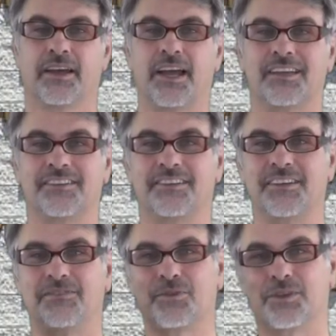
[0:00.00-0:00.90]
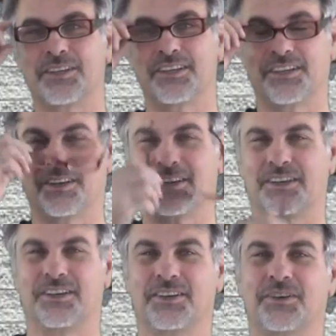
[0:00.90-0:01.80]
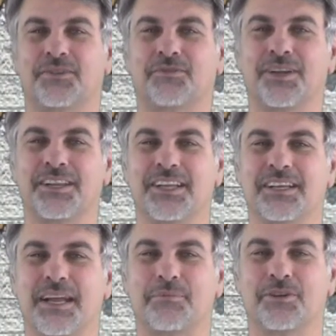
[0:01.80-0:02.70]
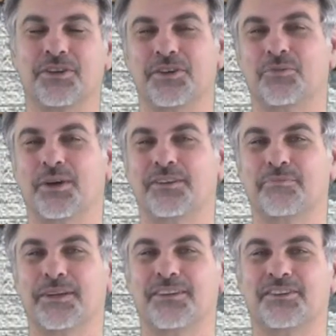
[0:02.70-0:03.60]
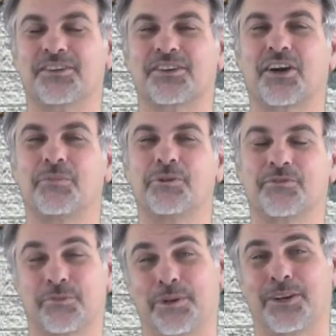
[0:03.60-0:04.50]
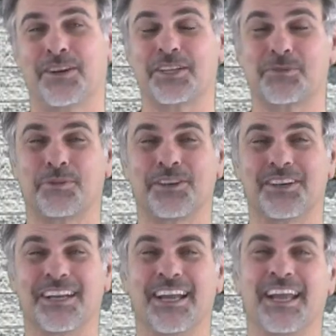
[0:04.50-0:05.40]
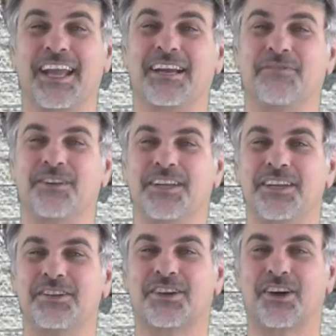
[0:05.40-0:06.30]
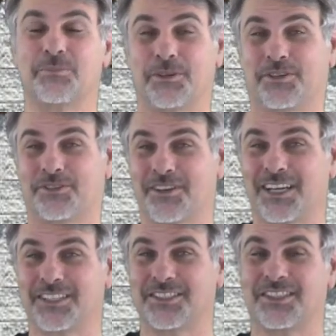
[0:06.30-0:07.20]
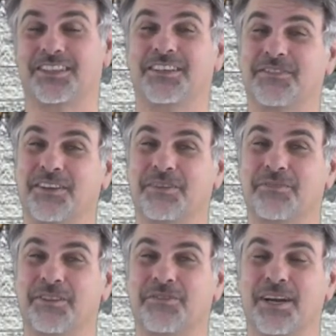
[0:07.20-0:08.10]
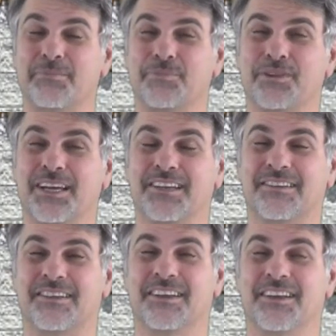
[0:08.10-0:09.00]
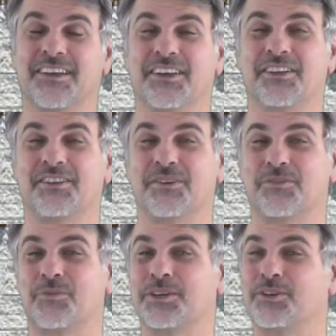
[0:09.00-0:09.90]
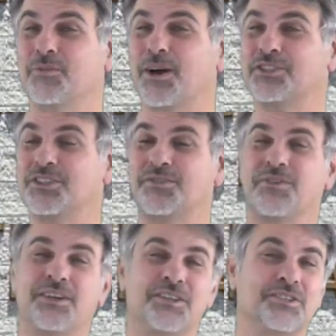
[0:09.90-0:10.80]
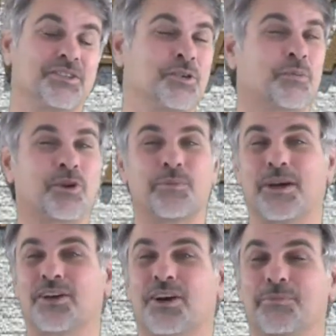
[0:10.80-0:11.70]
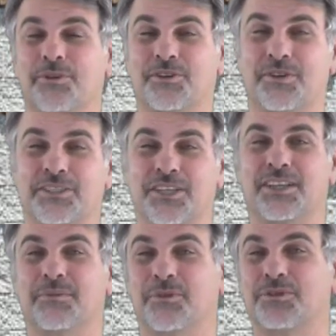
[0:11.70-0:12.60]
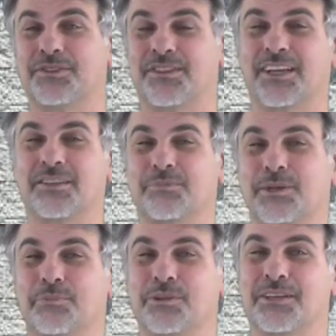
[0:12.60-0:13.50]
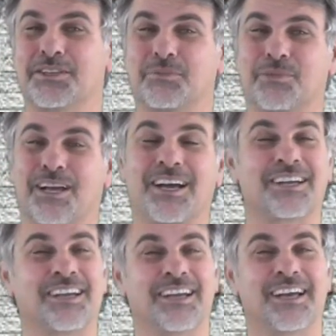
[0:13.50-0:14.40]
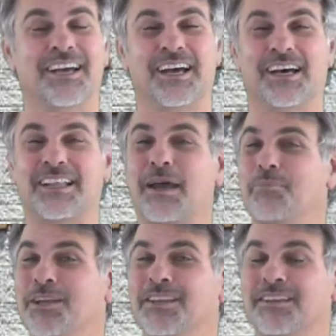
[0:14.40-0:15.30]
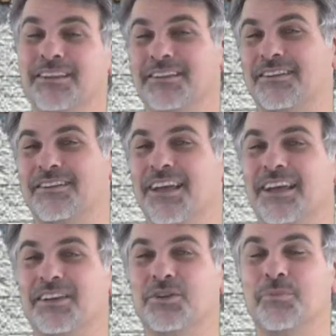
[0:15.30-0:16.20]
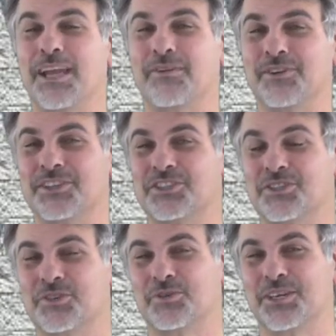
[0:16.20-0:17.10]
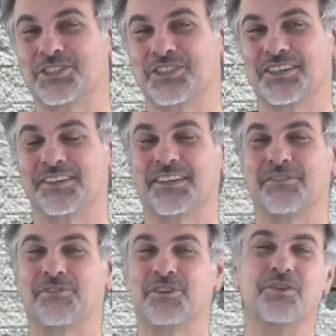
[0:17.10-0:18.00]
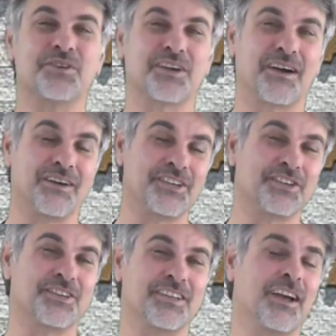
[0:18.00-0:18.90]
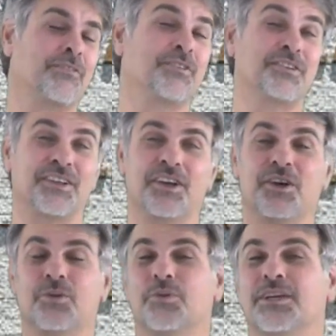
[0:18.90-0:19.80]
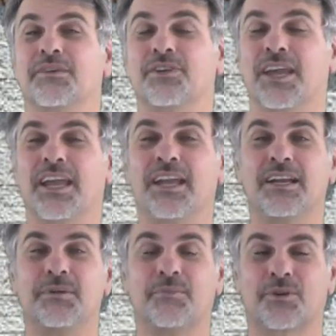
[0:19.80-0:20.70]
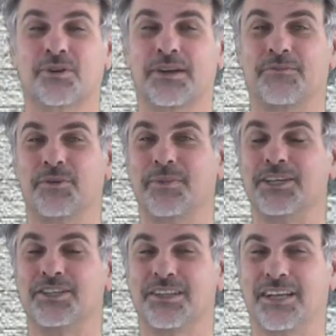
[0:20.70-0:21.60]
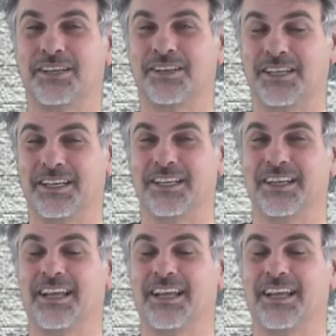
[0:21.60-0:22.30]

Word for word: Hi, Steve Gordon here, your friendly neighborhood Westminster carpet repair expert. And if you need your carpet stretched, you've come to the right place. So once you watch this video, you'll know more about carpet stretching than most of the other people on your block. Uh, that being said, you may have additional questions. If so, call here at the office. We'll give you any more information that you need.